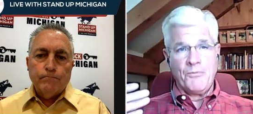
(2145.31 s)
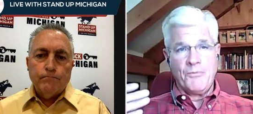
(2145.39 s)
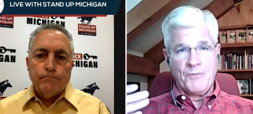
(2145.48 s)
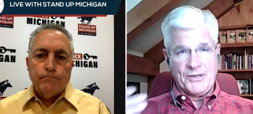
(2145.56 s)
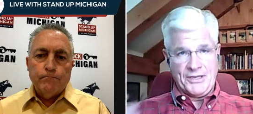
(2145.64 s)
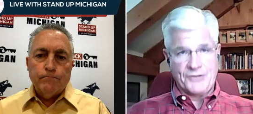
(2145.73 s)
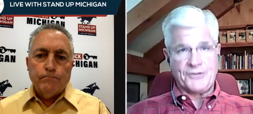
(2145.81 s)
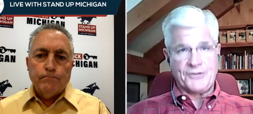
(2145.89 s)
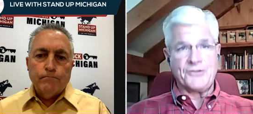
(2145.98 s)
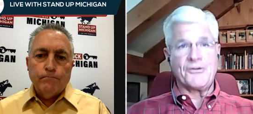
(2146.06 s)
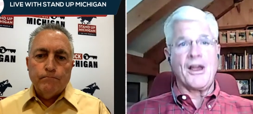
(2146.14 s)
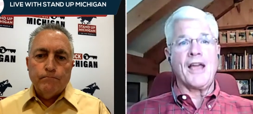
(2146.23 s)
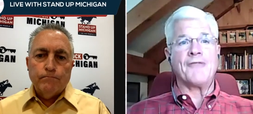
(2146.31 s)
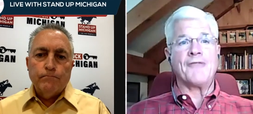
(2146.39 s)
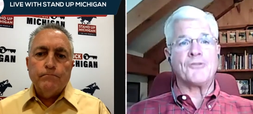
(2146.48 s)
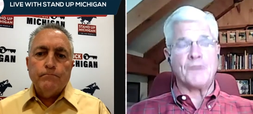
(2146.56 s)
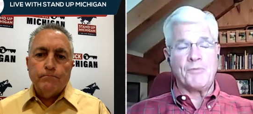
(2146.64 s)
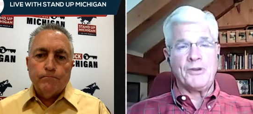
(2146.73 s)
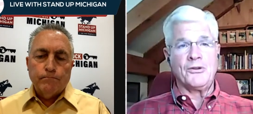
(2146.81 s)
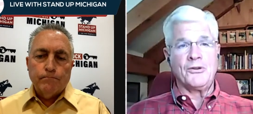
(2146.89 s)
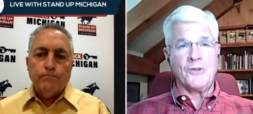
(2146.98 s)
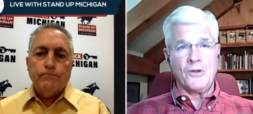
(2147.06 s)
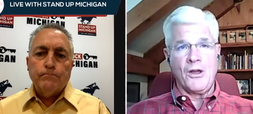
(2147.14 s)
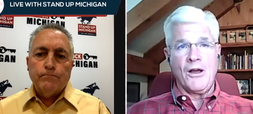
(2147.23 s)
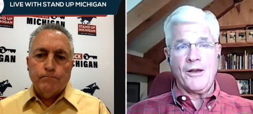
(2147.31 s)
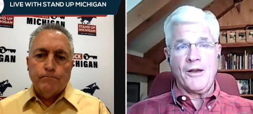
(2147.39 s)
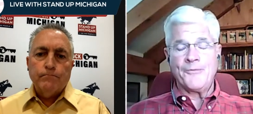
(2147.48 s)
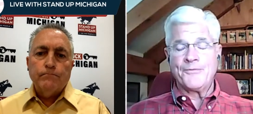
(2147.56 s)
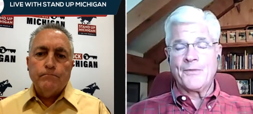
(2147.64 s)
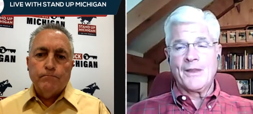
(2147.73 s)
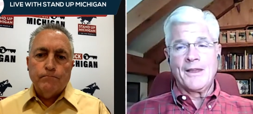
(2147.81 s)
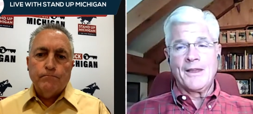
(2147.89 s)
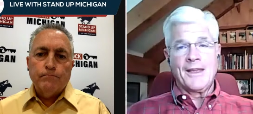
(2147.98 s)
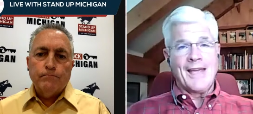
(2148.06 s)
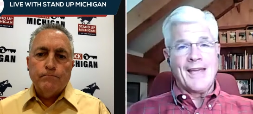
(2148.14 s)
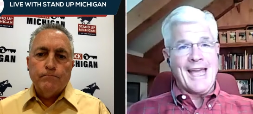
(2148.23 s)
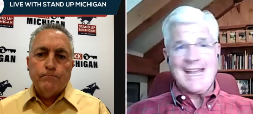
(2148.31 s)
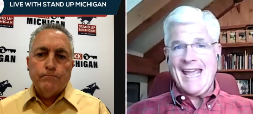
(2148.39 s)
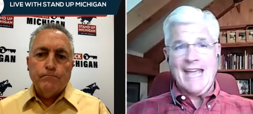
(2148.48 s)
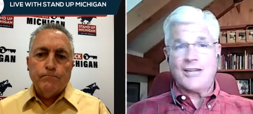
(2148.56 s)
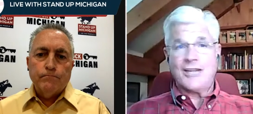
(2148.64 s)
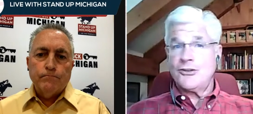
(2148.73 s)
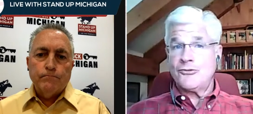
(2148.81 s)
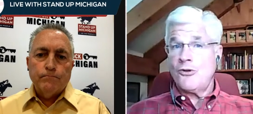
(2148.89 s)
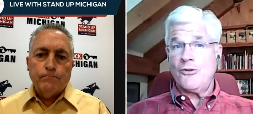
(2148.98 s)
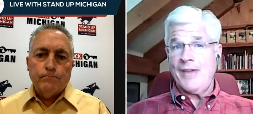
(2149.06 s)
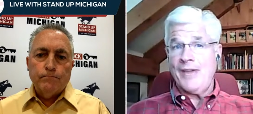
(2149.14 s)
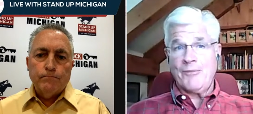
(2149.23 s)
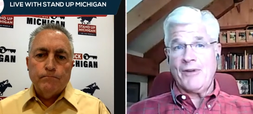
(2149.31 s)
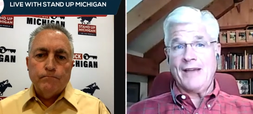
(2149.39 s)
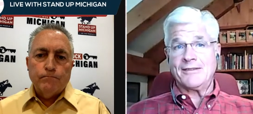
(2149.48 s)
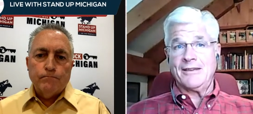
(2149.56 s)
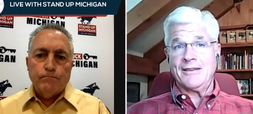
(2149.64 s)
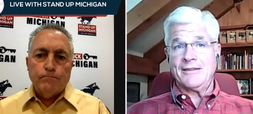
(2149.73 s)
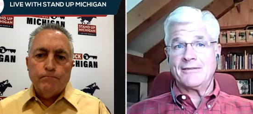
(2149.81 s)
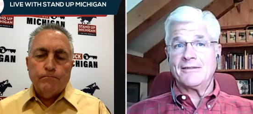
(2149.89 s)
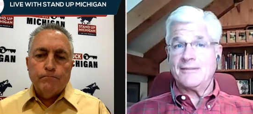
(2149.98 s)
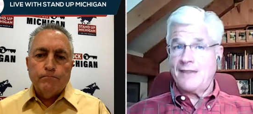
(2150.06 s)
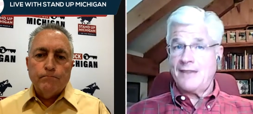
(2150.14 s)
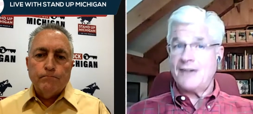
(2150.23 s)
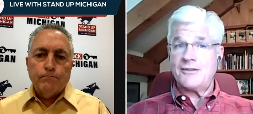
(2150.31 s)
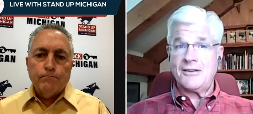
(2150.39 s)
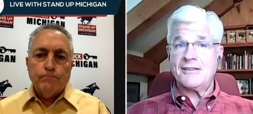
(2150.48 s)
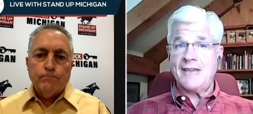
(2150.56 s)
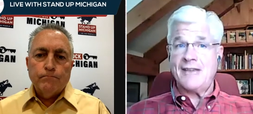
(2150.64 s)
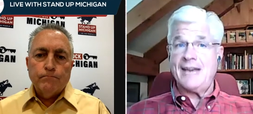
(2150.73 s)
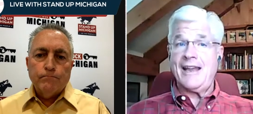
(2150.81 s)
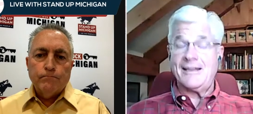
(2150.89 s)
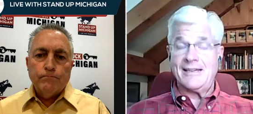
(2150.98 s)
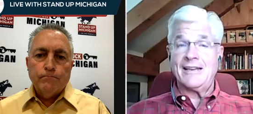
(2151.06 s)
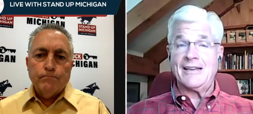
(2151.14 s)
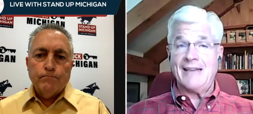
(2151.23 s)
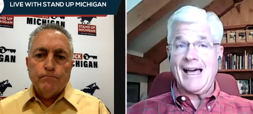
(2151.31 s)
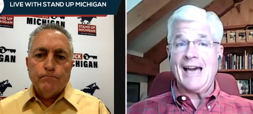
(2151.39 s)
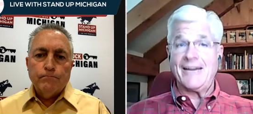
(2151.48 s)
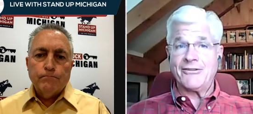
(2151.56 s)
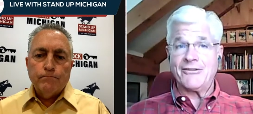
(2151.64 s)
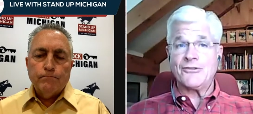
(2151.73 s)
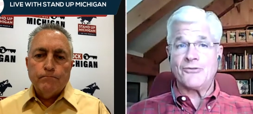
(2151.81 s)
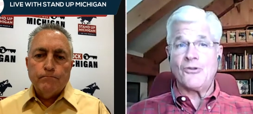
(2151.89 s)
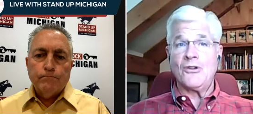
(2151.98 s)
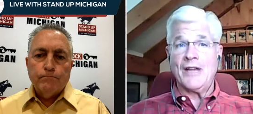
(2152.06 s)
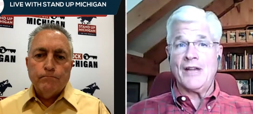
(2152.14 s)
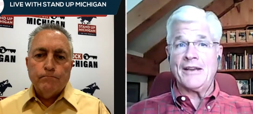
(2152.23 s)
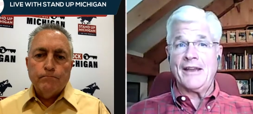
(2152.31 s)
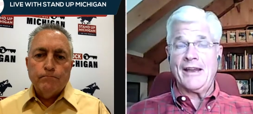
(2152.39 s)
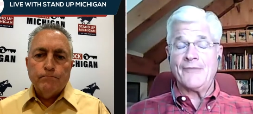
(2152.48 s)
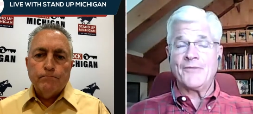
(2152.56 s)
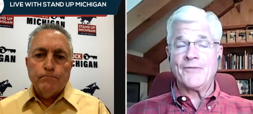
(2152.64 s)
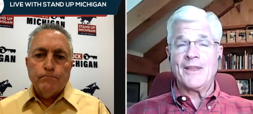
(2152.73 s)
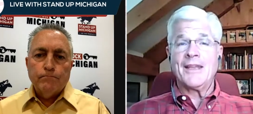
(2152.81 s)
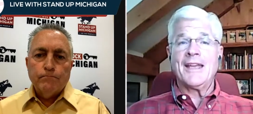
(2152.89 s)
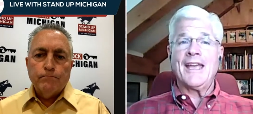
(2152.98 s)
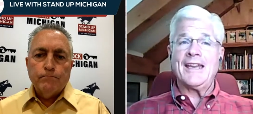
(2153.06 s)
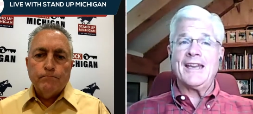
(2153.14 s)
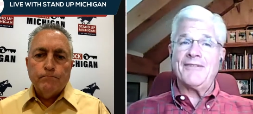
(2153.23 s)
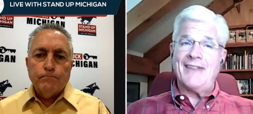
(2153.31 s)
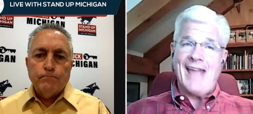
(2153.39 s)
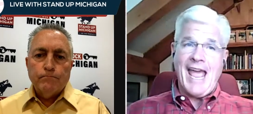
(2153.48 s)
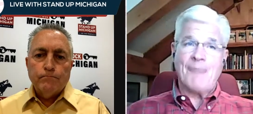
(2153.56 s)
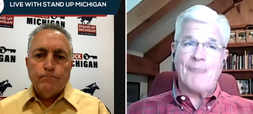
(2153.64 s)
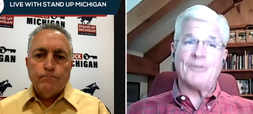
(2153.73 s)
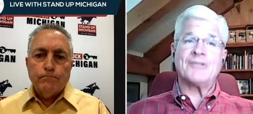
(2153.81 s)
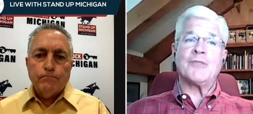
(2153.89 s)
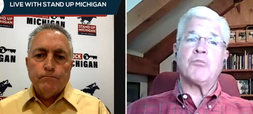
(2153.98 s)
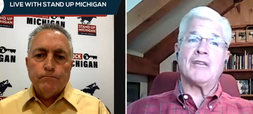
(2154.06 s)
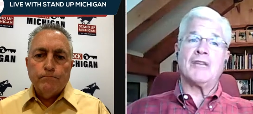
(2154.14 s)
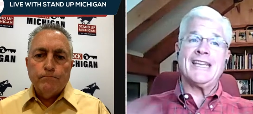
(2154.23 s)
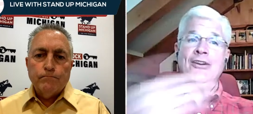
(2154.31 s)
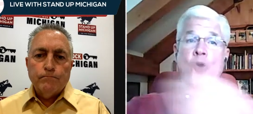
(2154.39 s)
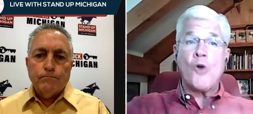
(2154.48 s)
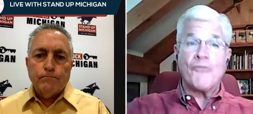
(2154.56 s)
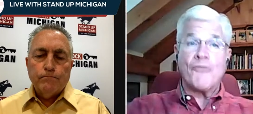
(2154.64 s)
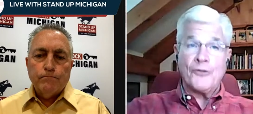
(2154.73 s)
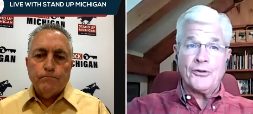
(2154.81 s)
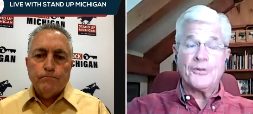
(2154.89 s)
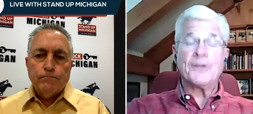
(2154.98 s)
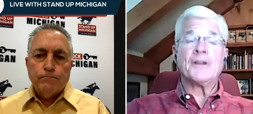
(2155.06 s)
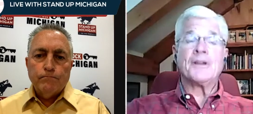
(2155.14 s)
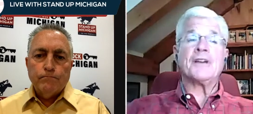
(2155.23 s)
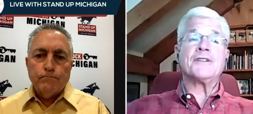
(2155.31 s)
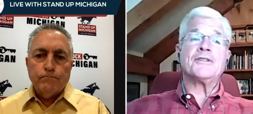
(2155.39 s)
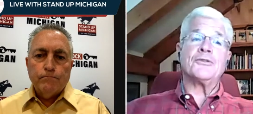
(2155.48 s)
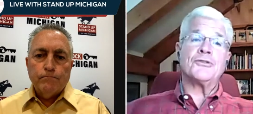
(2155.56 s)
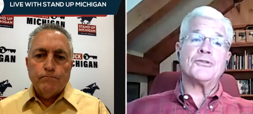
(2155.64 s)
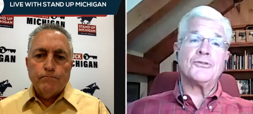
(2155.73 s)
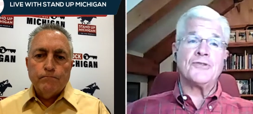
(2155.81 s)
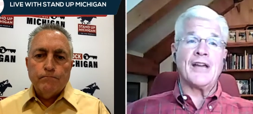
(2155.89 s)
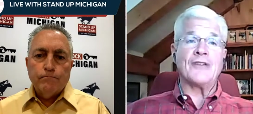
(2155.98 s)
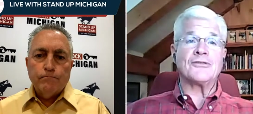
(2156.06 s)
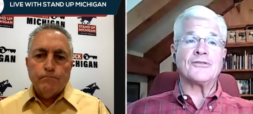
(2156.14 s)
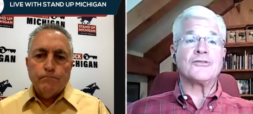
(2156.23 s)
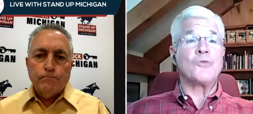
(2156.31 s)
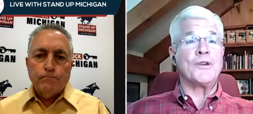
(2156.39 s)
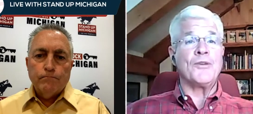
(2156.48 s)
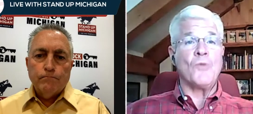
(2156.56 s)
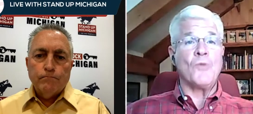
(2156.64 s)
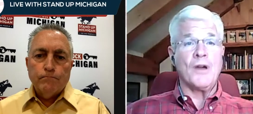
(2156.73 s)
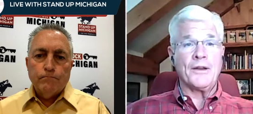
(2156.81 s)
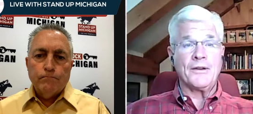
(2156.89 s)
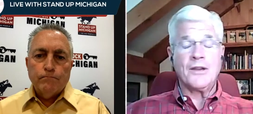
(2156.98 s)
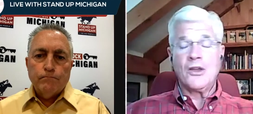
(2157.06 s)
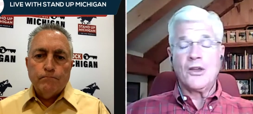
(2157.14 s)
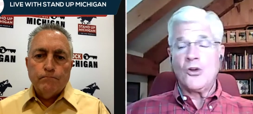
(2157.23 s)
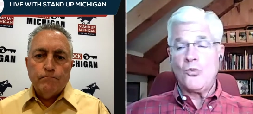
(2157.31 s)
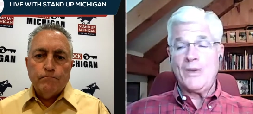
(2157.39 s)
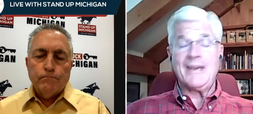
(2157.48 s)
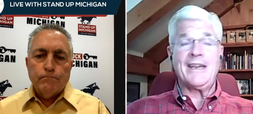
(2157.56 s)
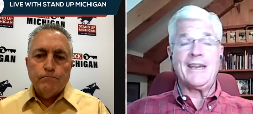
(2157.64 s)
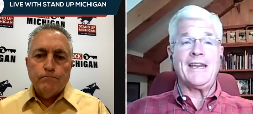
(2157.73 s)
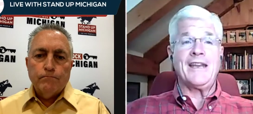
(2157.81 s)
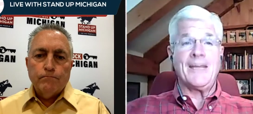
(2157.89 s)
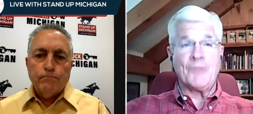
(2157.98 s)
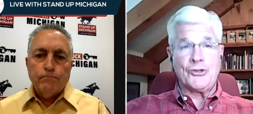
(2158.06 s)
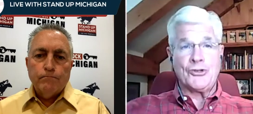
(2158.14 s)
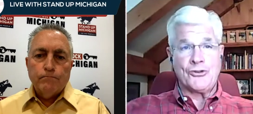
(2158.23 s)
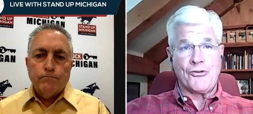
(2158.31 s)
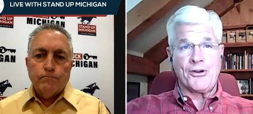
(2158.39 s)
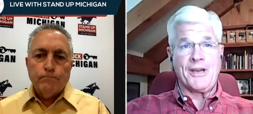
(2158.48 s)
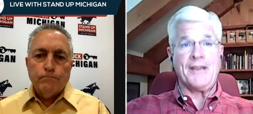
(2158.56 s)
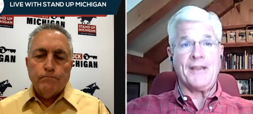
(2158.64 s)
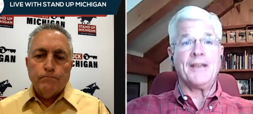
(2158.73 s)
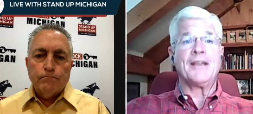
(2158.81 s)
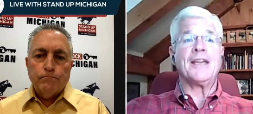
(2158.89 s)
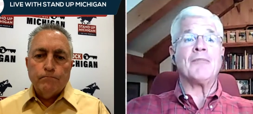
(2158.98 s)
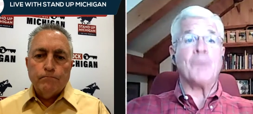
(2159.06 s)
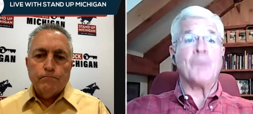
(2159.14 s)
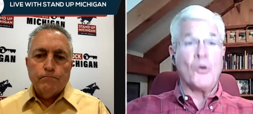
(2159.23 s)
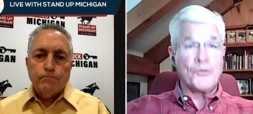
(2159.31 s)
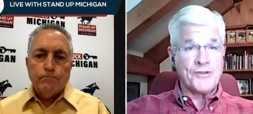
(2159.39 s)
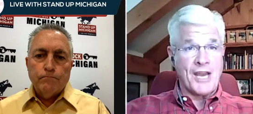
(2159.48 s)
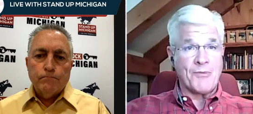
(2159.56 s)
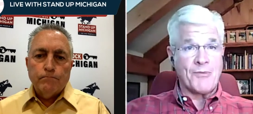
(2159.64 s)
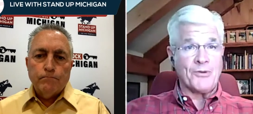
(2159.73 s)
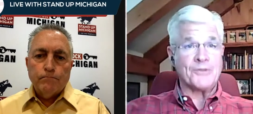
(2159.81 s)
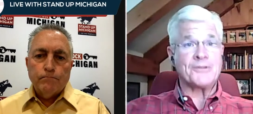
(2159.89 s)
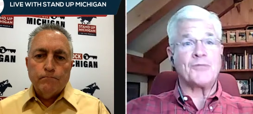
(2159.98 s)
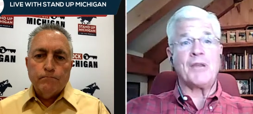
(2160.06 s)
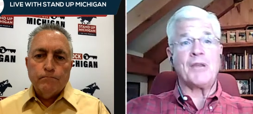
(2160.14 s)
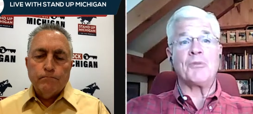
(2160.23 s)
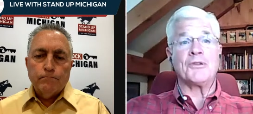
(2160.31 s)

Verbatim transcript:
Speaker 1: petition drive to repeal the law. I can't control that process. The Secretary of State has a lot of control on that. And if it happens to bleed over until 2021, we need a majority in both chambers to be able to,